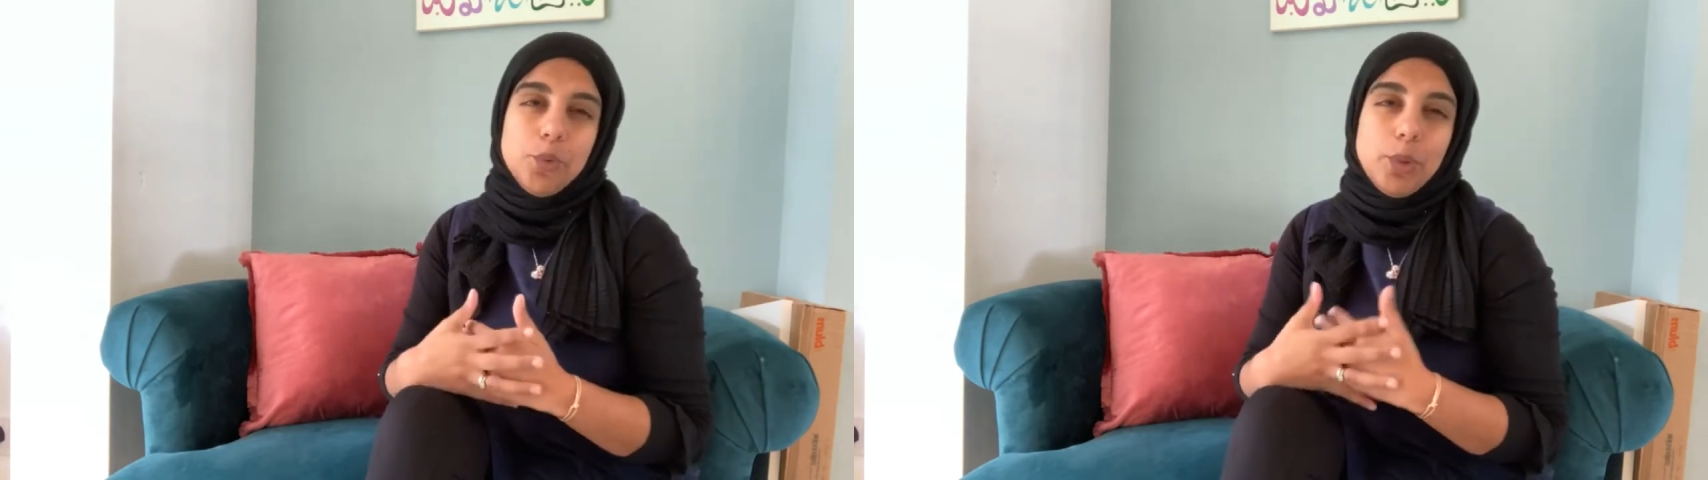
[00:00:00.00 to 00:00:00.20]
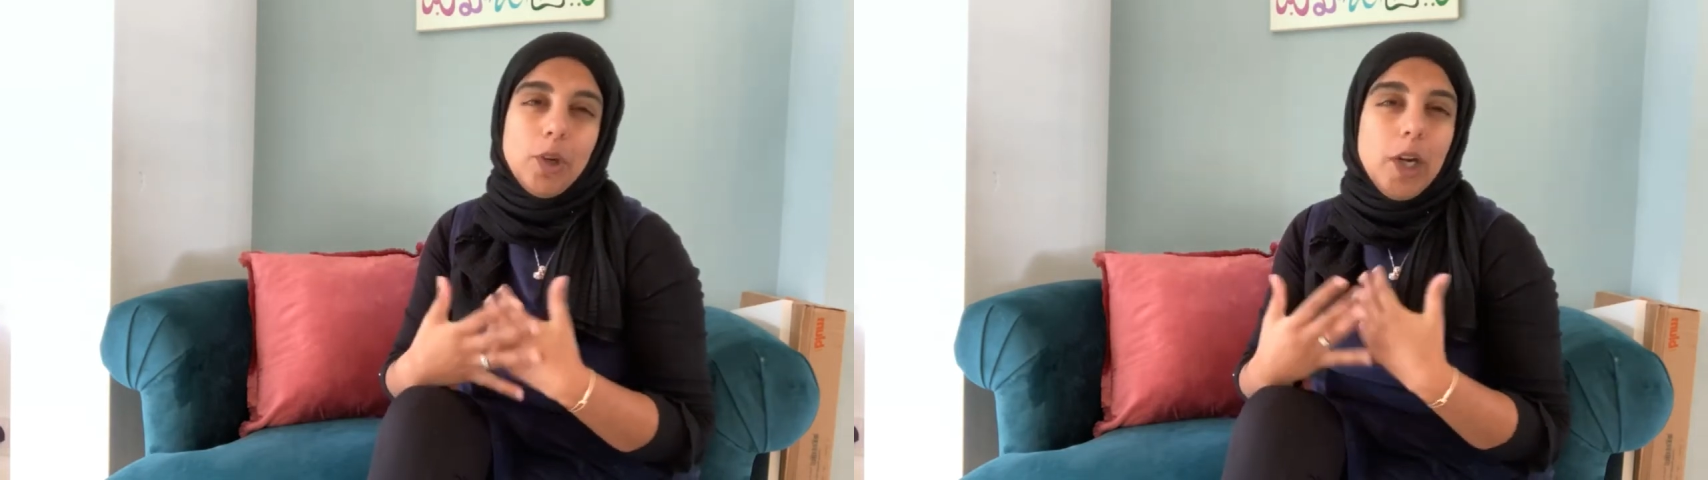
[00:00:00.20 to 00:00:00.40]

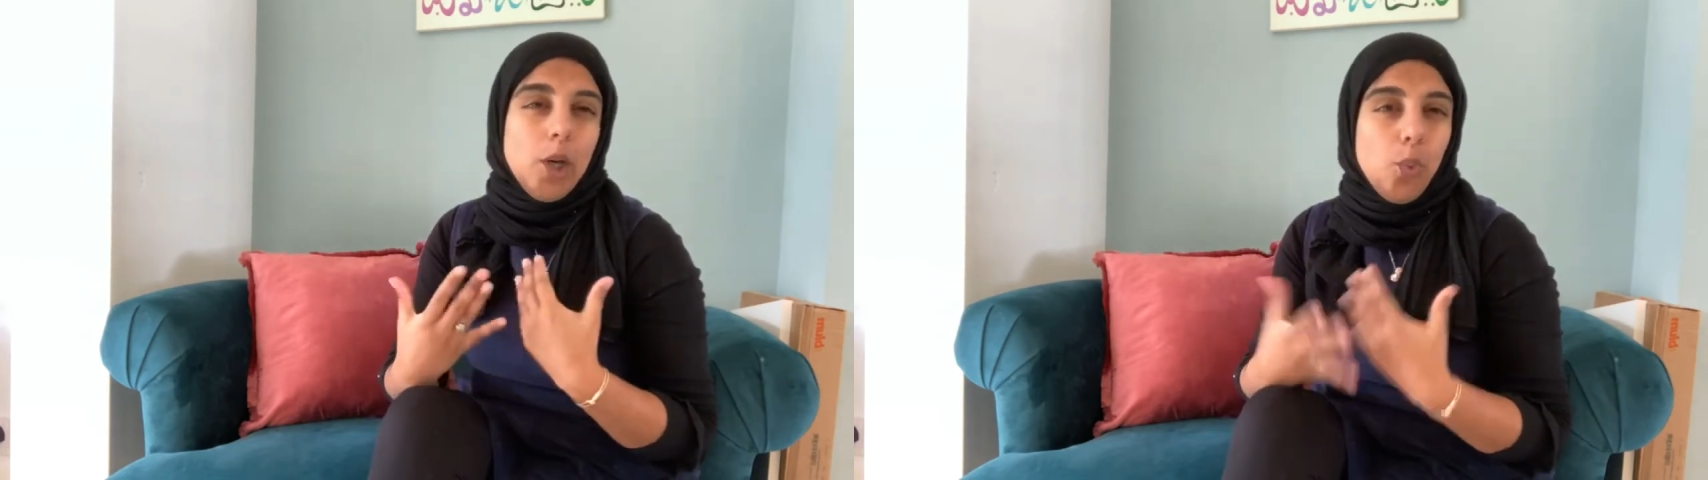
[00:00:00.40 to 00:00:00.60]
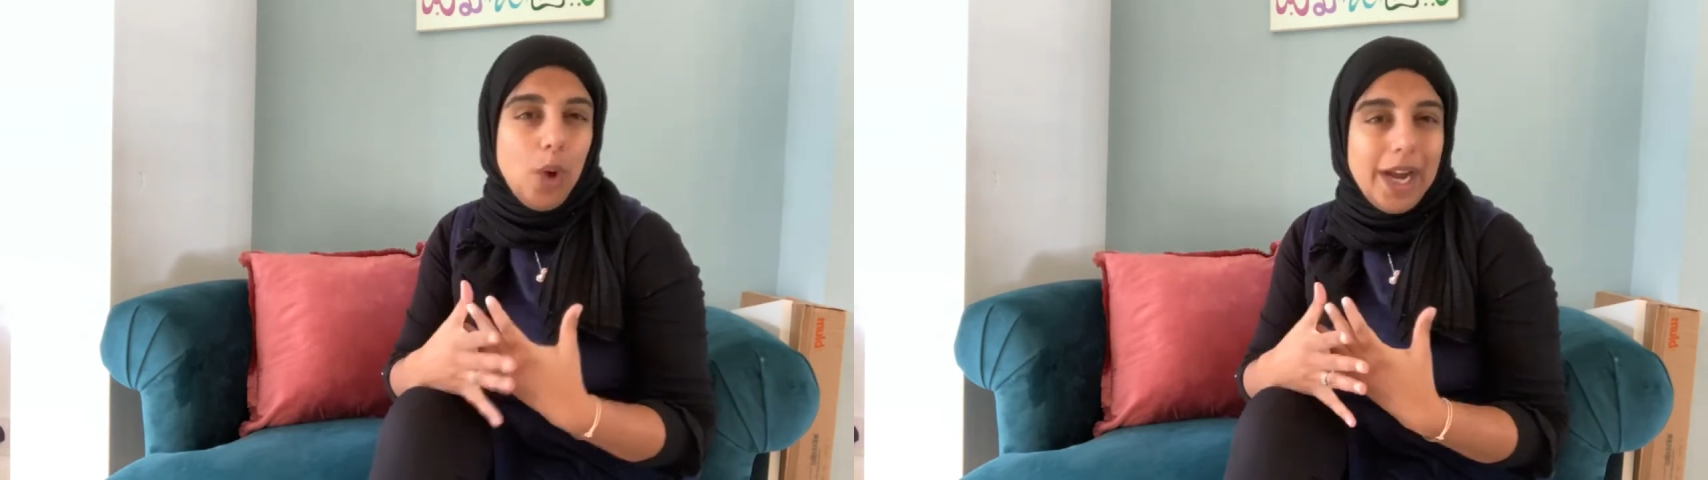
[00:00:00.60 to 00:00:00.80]
We're quite
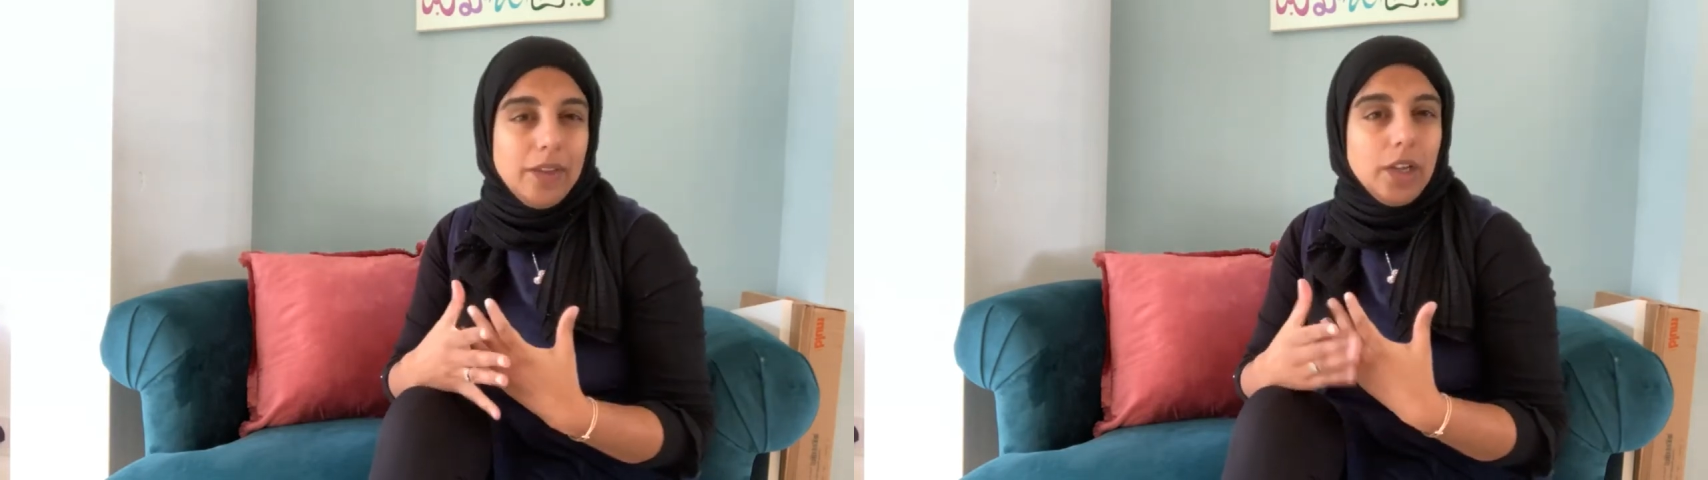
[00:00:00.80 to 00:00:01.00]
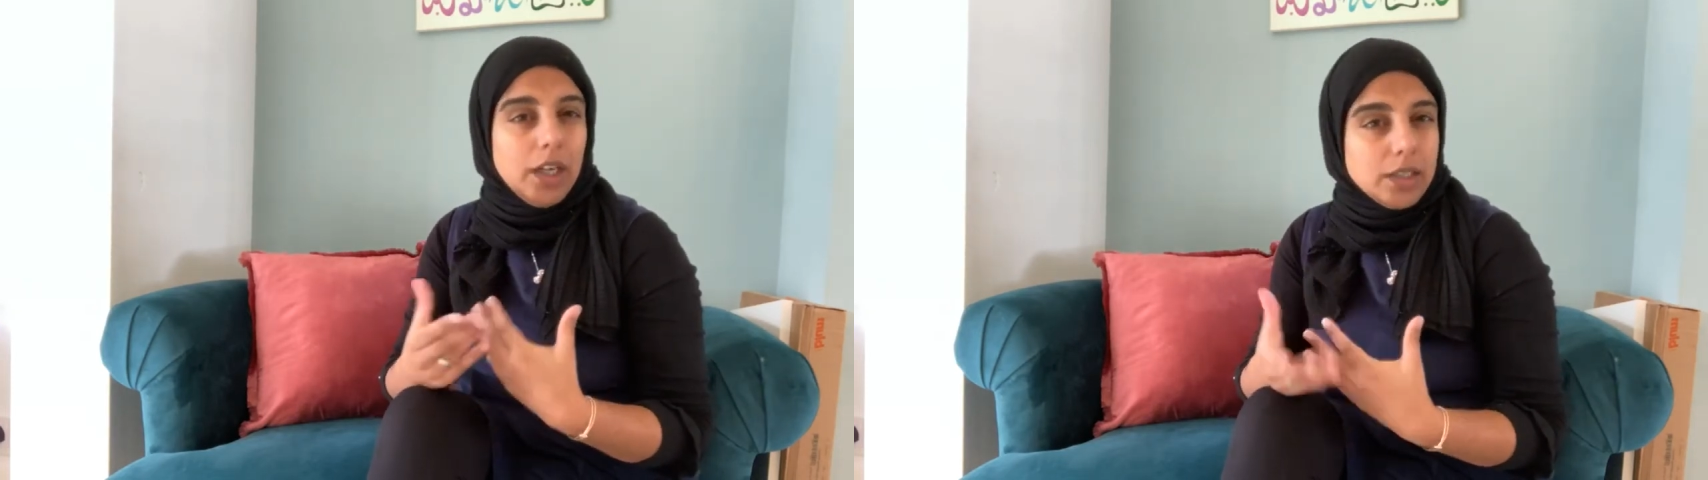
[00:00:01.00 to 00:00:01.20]
aware
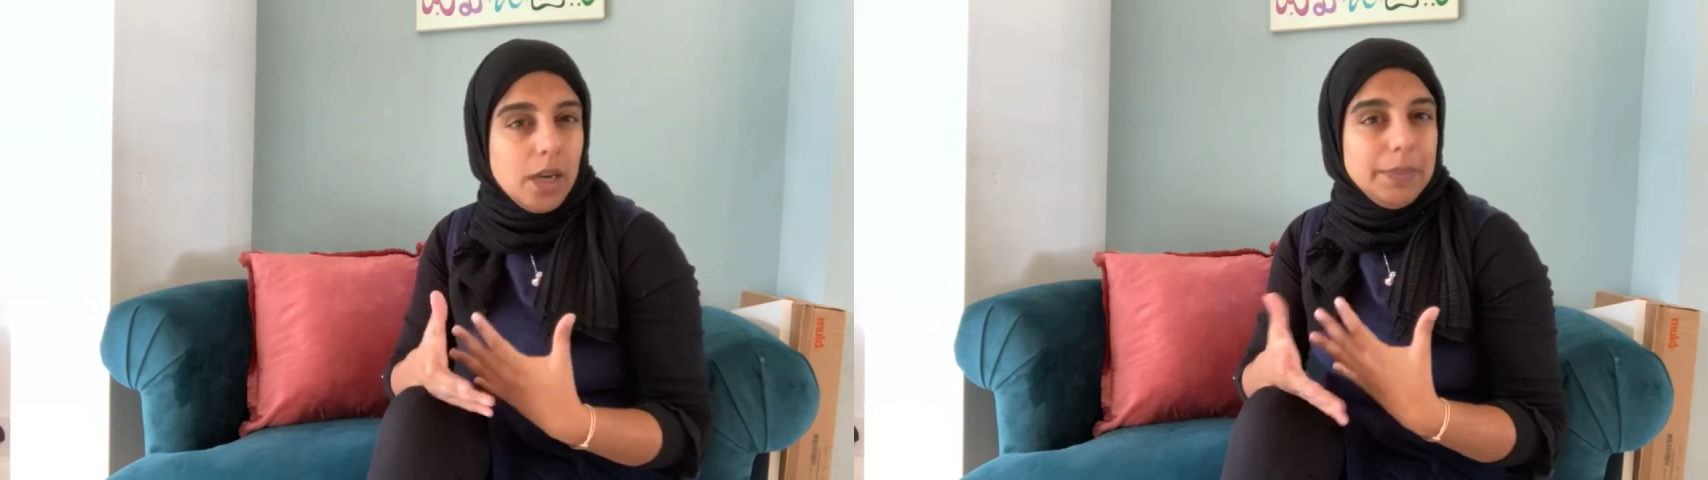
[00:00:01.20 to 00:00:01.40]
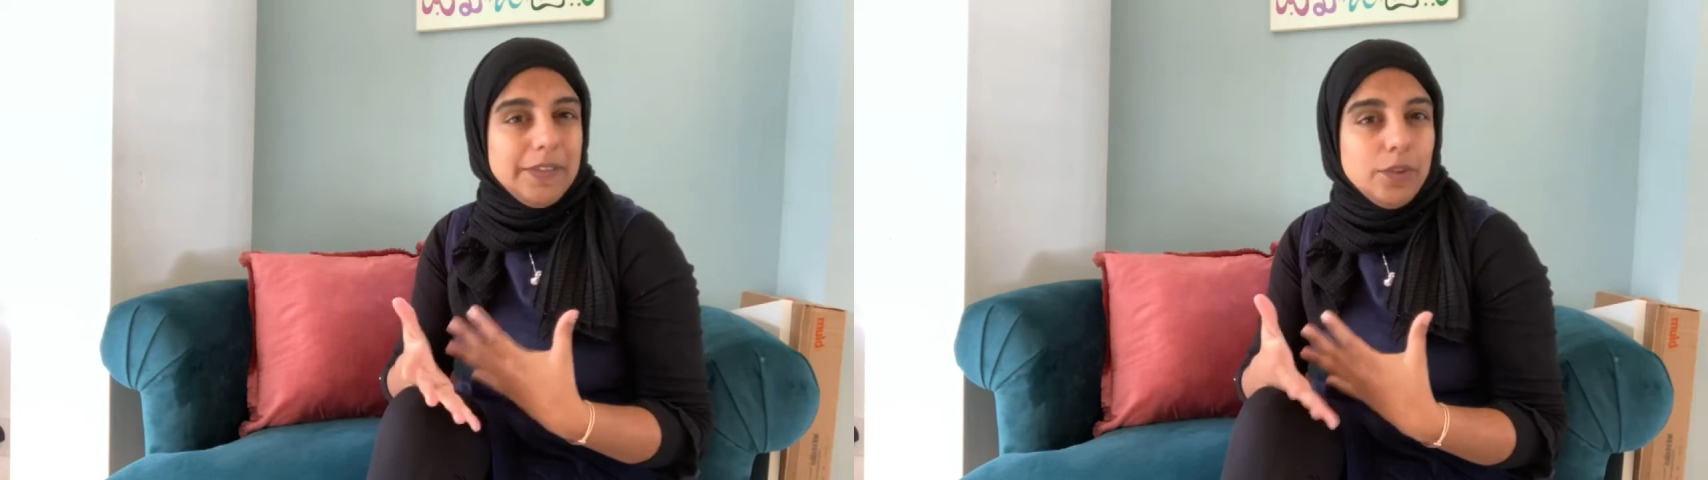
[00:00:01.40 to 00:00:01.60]
that our
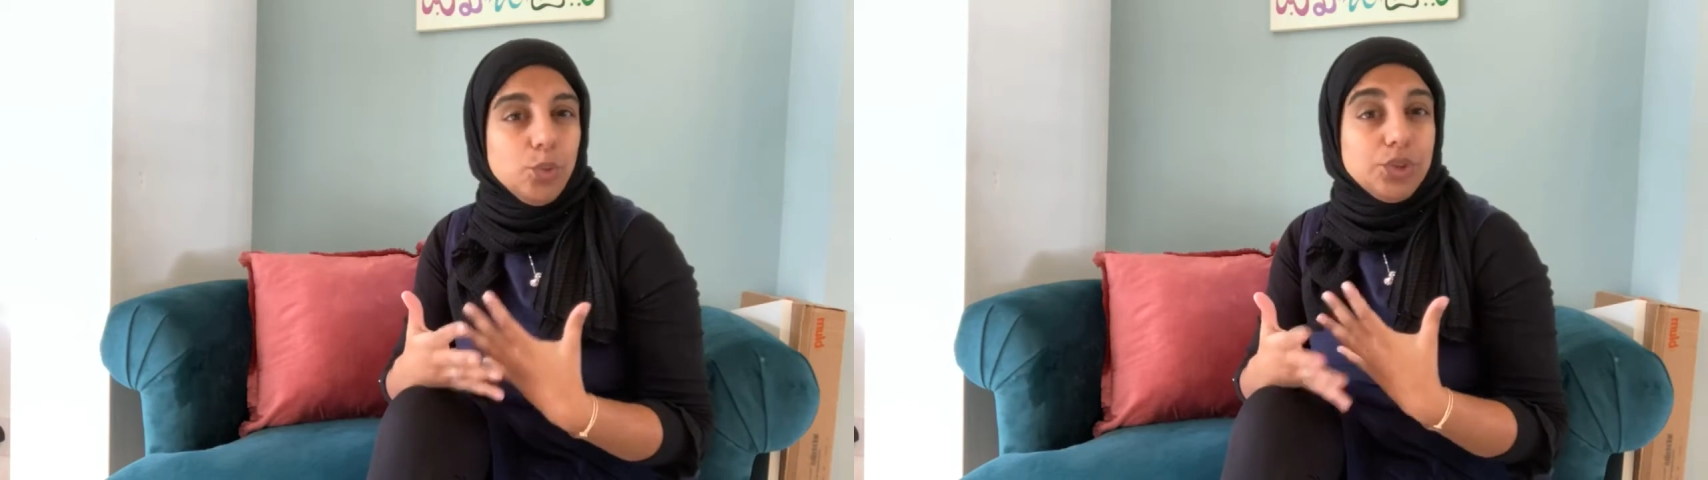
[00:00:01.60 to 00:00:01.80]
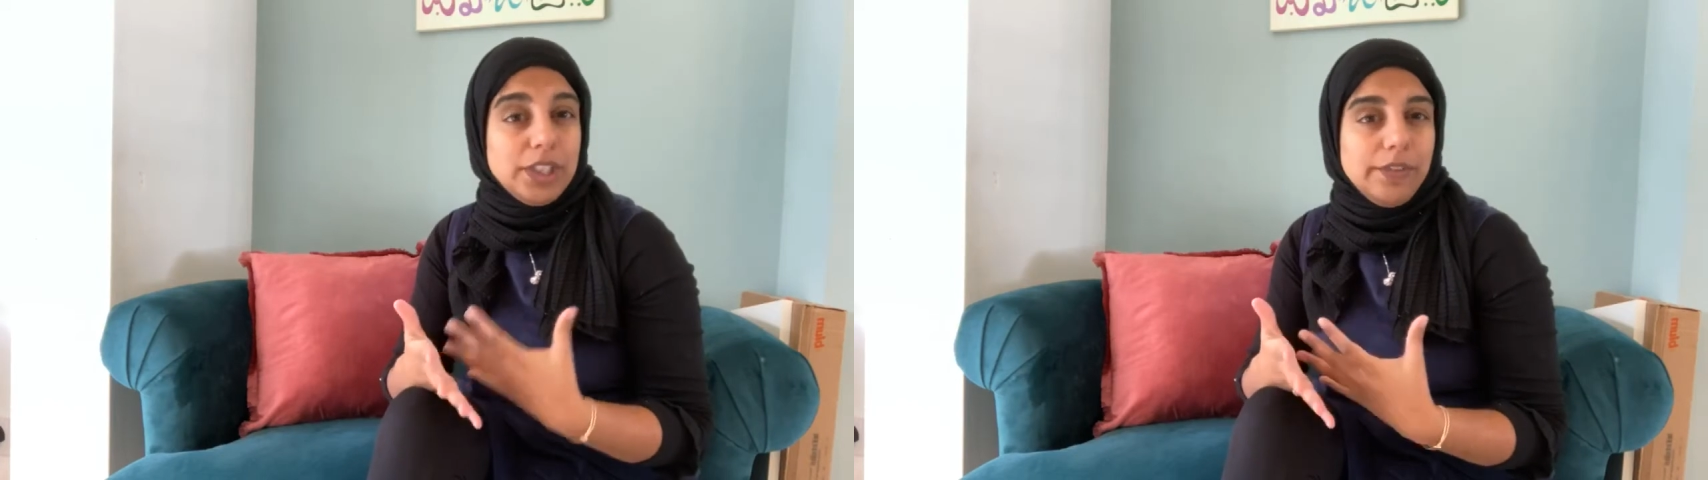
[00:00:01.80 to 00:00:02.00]
tummy feels
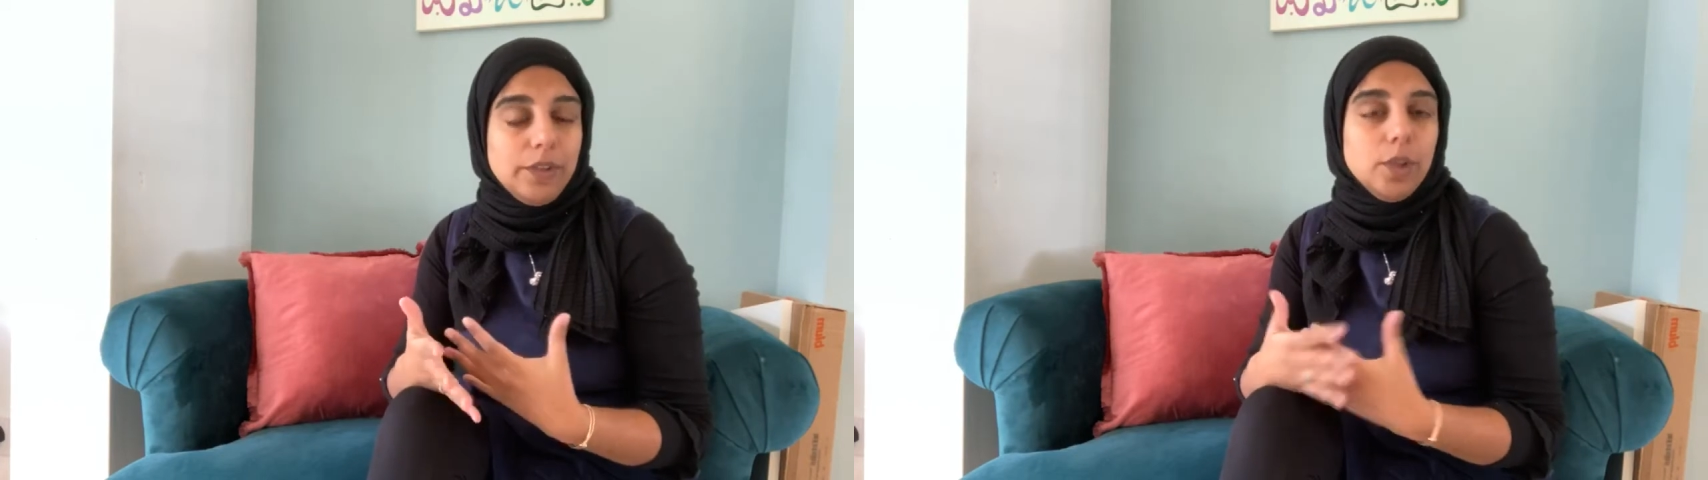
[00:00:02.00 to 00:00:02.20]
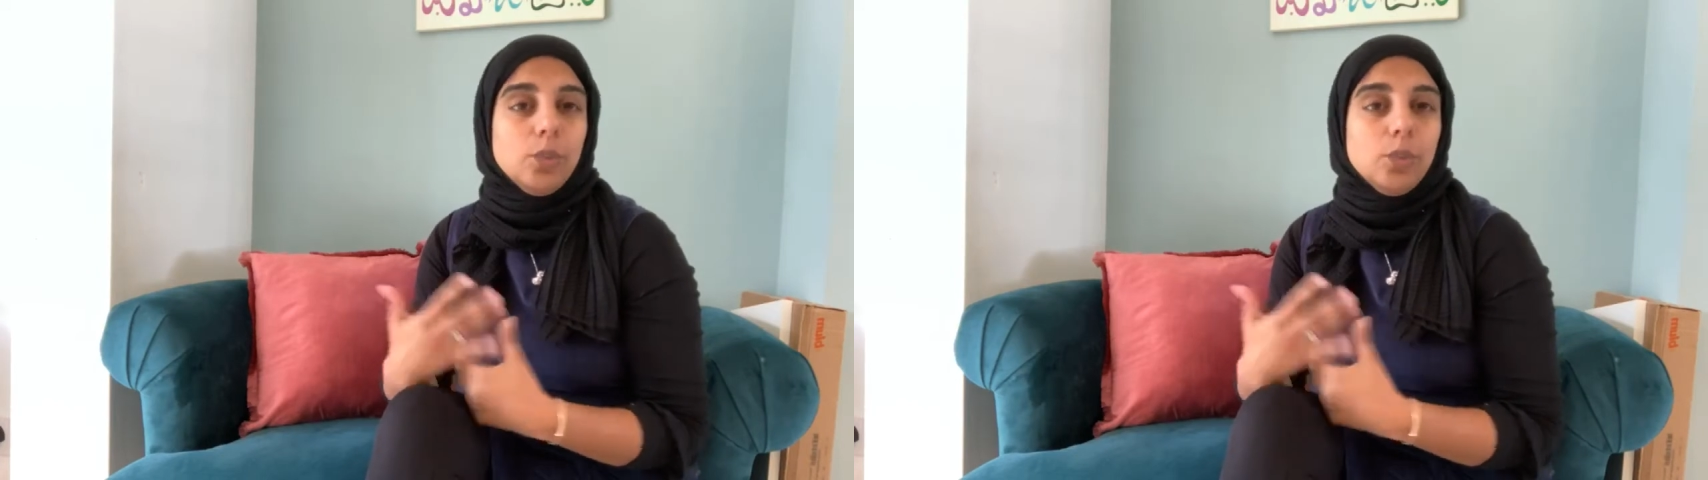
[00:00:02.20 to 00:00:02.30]
different,